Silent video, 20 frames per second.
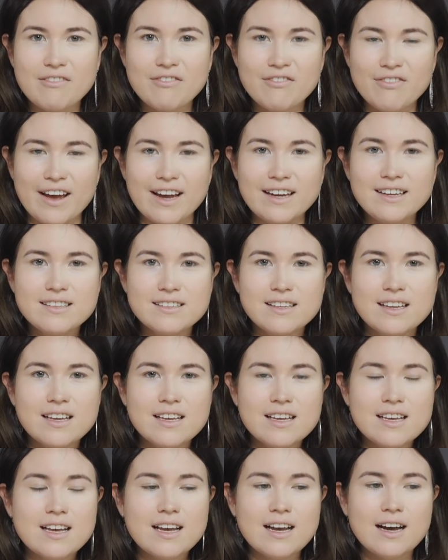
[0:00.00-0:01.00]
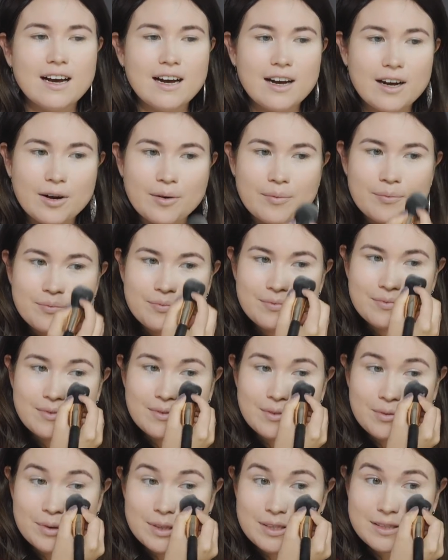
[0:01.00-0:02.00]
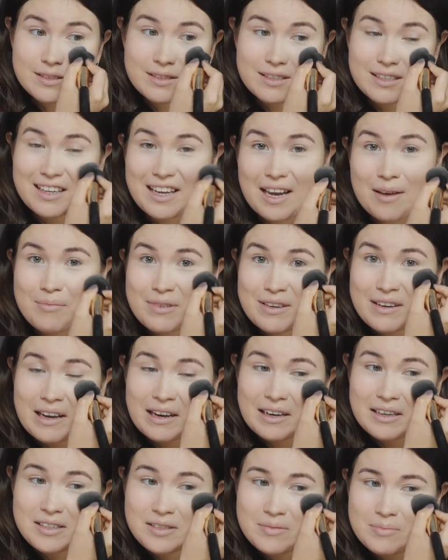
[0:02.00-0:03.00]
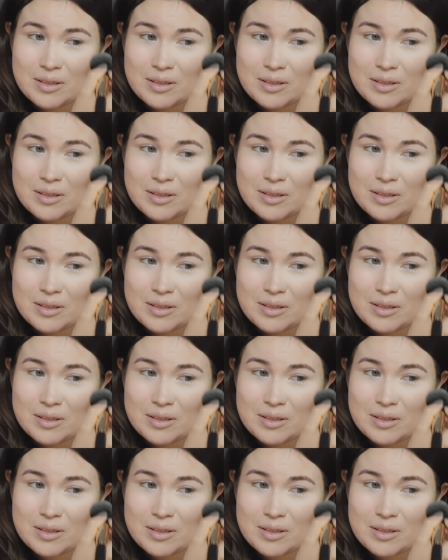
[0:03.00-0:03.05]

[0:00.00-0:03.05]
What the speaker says: effect, which can be nice,